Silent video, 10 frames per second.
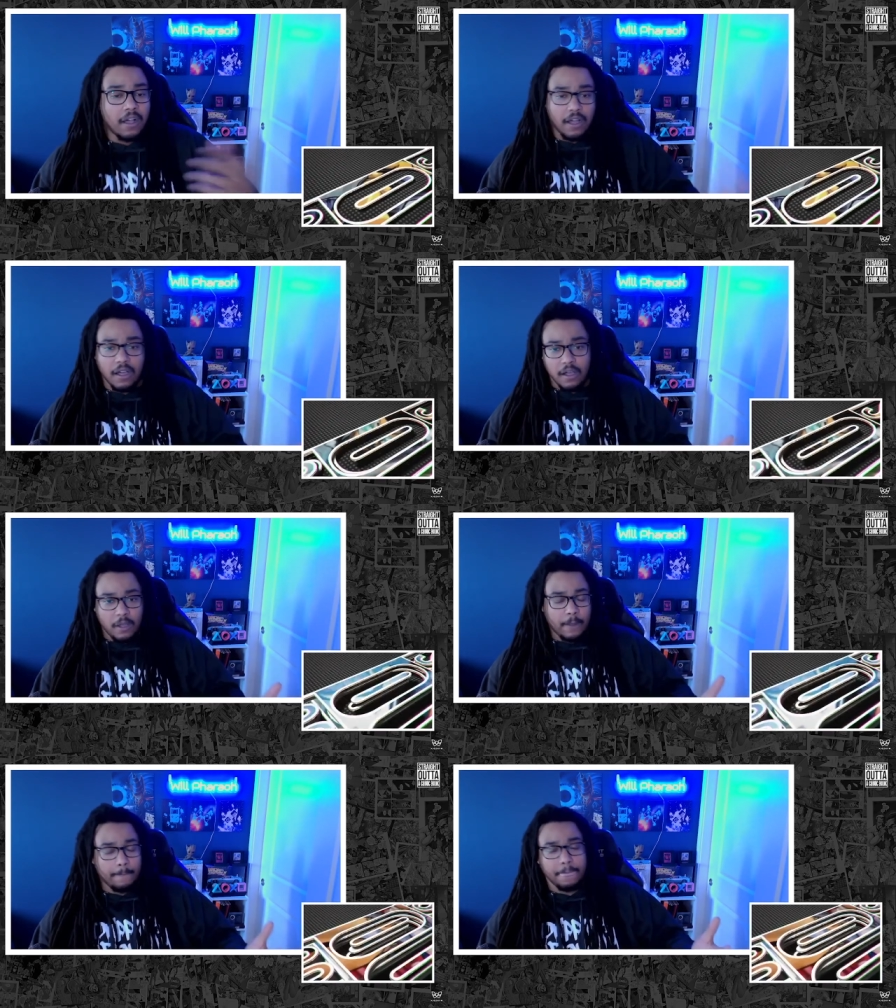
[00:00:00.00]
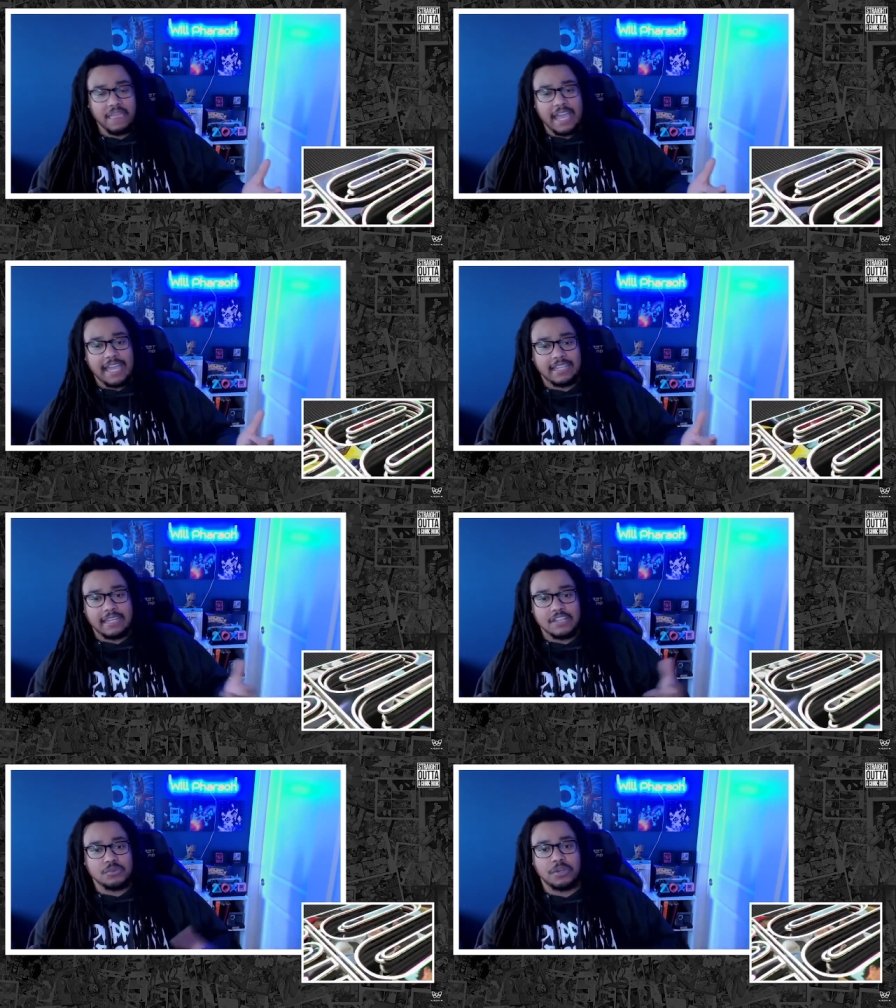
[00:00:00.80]
And then
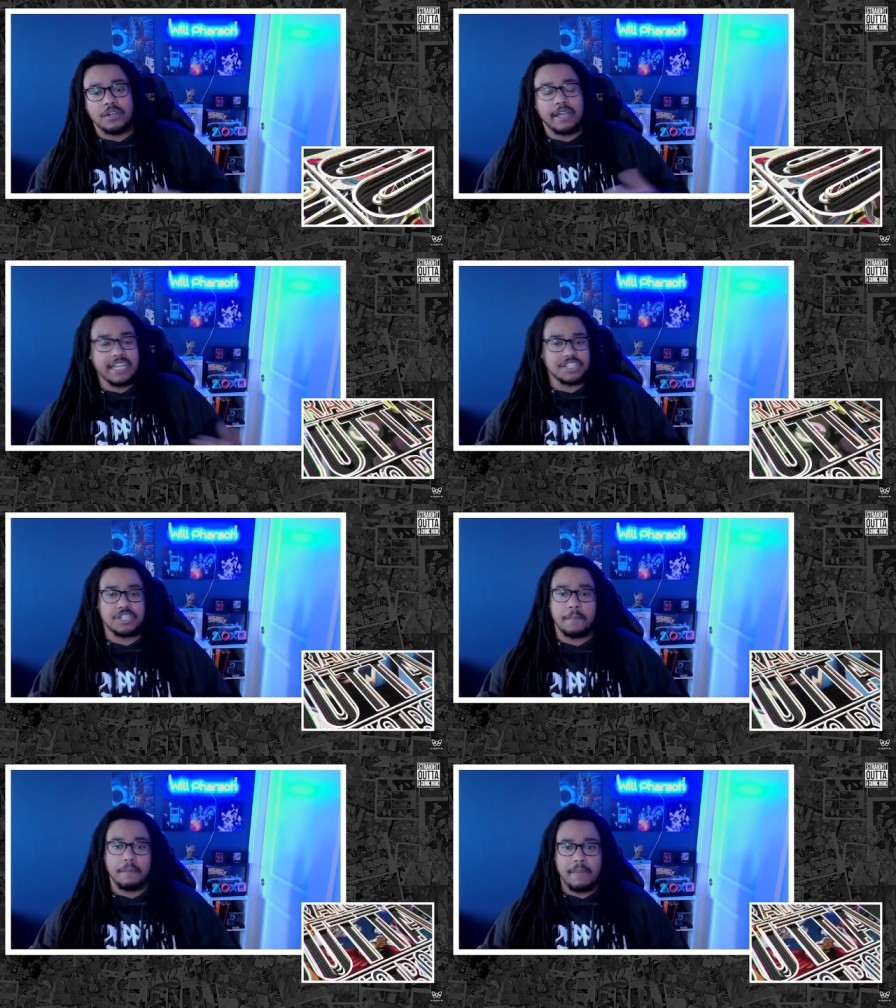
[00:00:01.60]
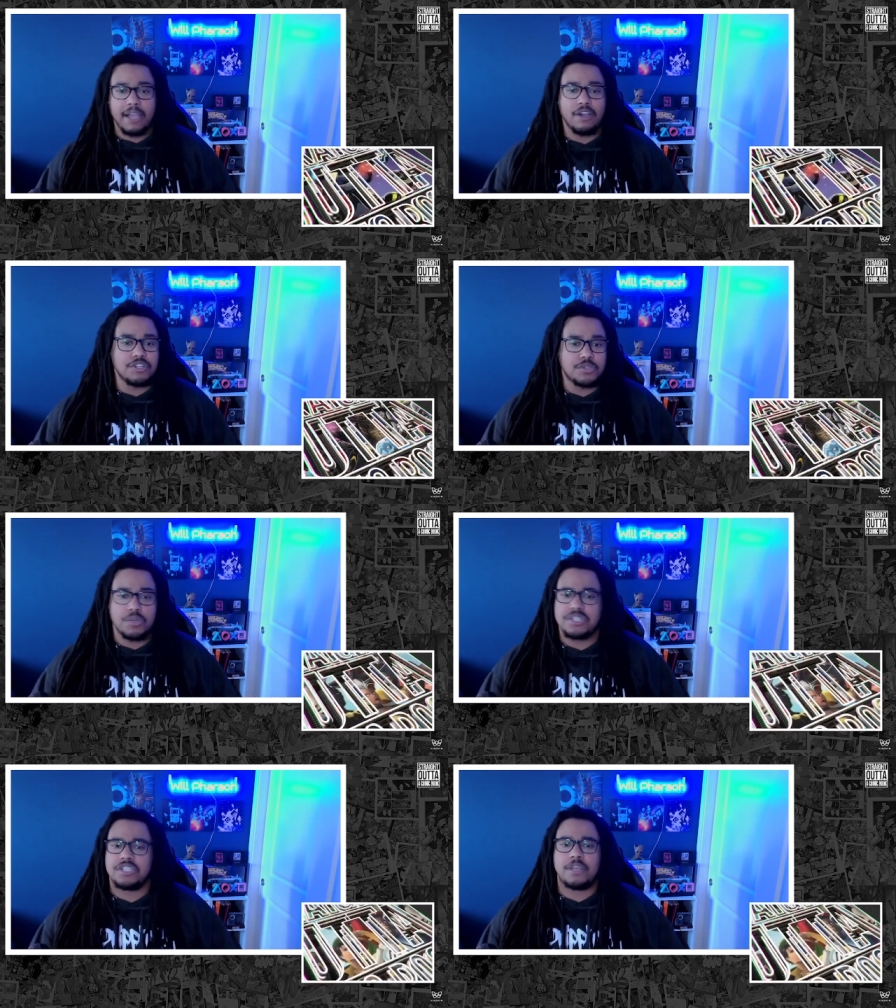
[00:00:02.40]
as well as jumping back on
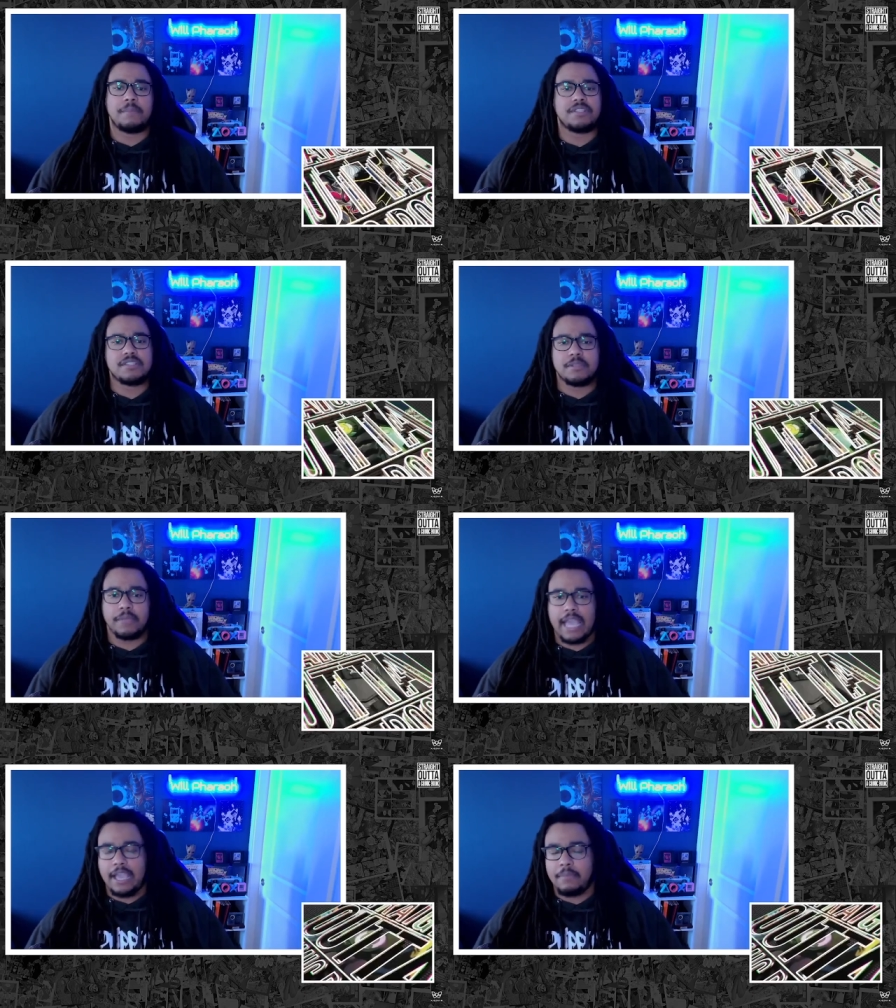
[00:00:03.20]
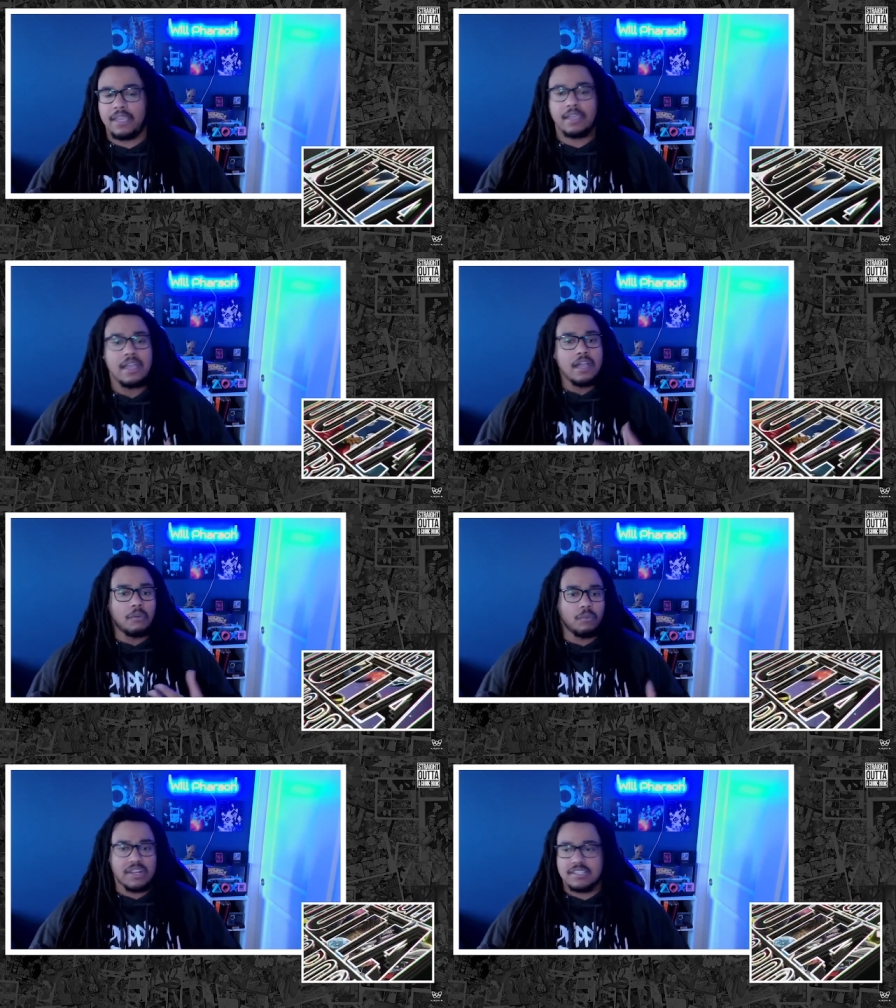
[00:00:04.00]
Twitch to jump into some gaming,
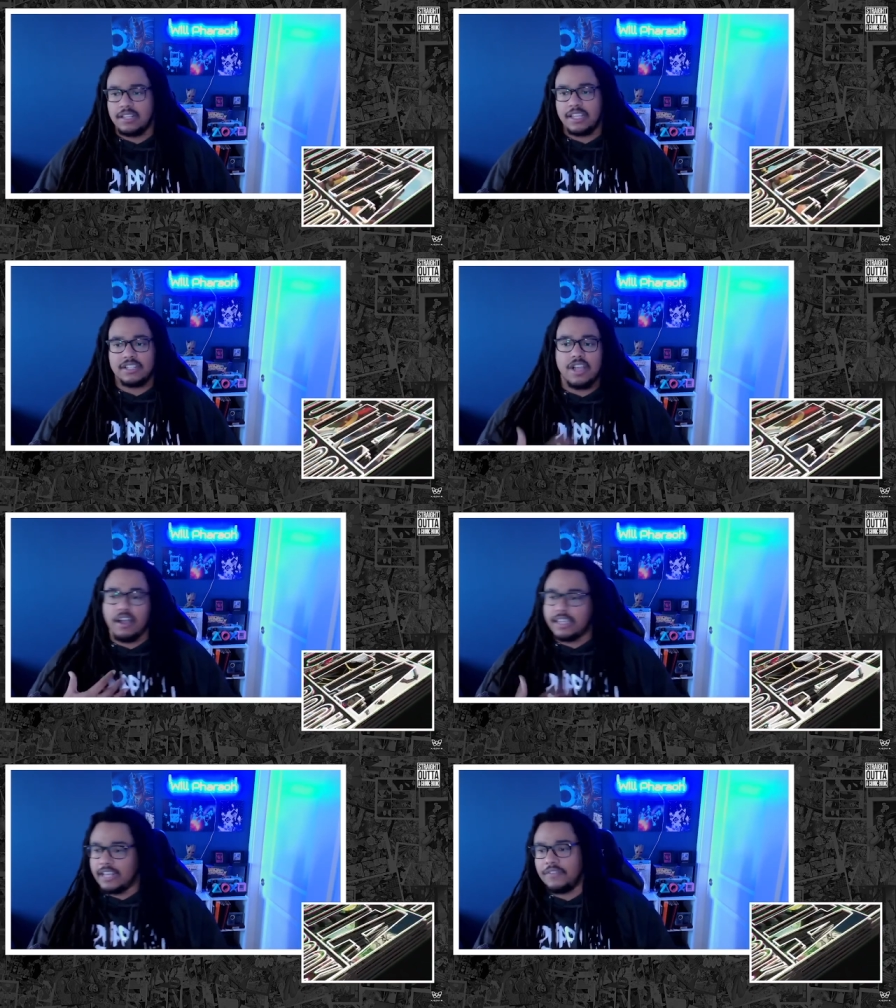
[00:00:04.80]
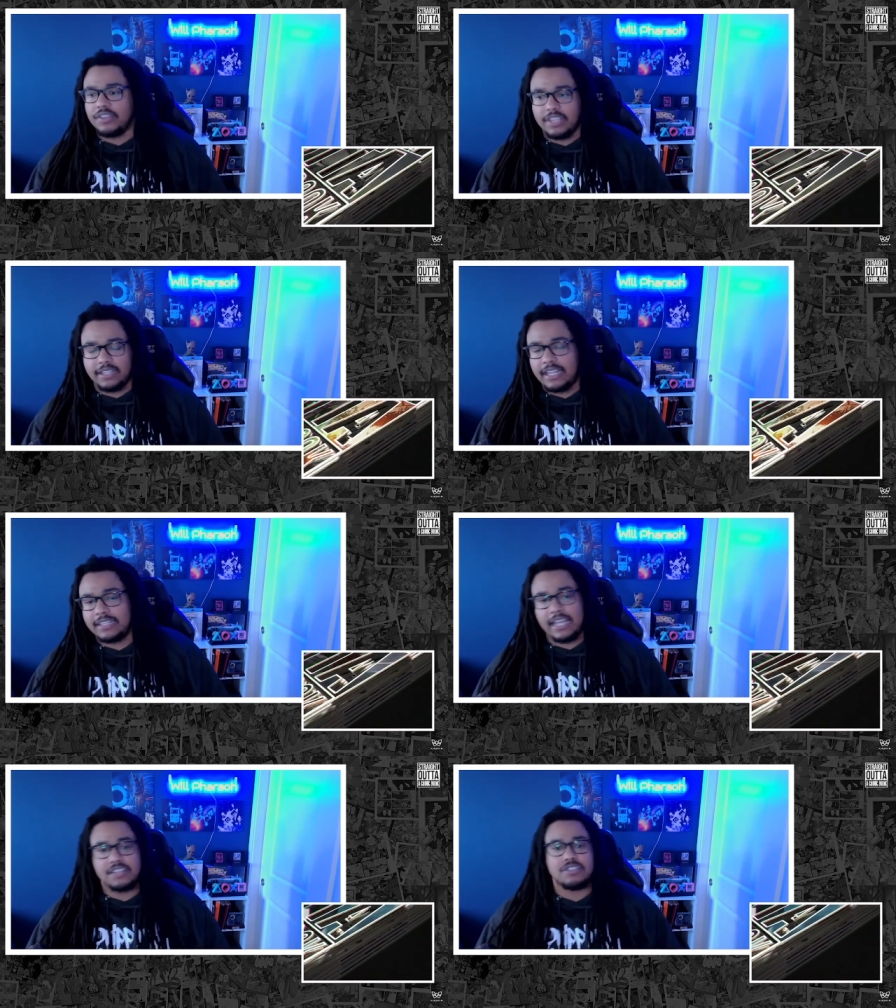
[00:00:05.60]
wrestling talk, and everything like that.